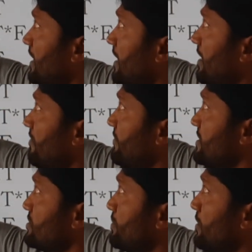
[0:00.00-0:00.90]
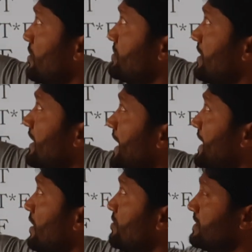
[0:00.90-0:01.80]
the first production E
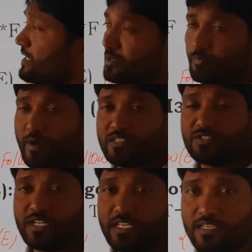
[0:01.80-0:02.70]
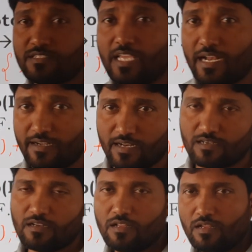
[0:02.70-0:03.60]
derives E plus T is
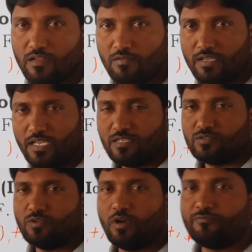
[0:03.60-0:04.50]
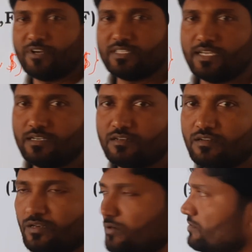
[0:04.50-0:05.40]
ended. Okay, so after
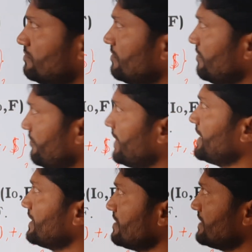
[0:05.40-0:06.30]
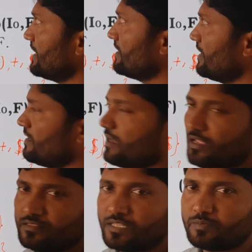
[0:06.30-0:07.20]
that, now where it is ended,
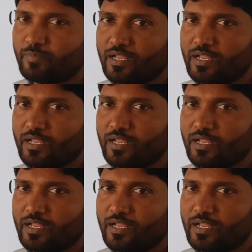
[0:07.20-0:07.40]
in that